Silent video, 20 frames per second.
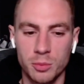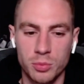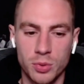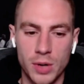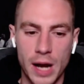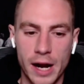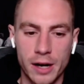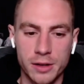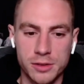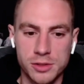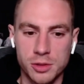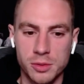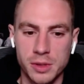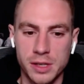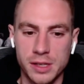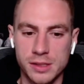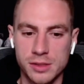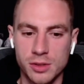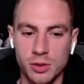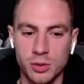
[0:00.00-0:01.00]
prior to
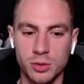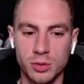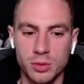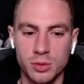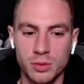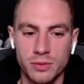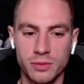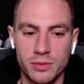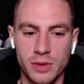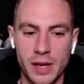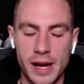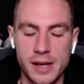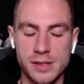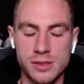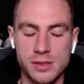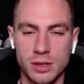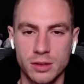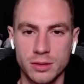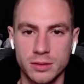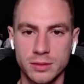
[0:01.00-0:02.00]
his whole
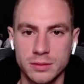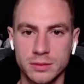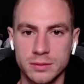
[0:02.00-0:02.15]
fiasco.